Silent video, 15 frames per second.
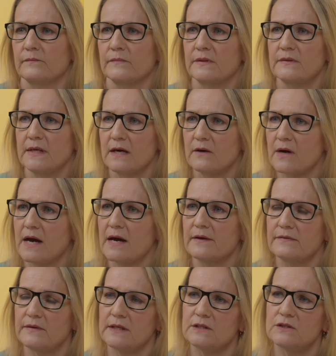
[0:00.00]
But there are
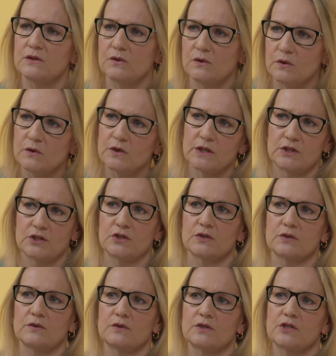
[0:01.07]
things you can
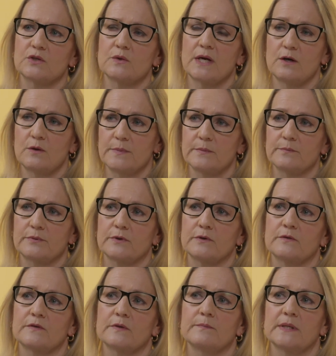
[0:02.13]
do to help
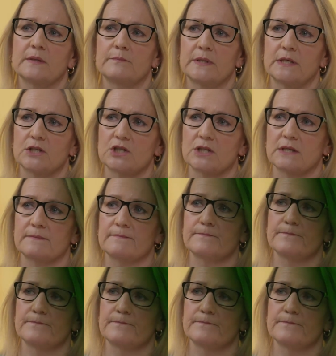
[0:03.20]
improve the big picture.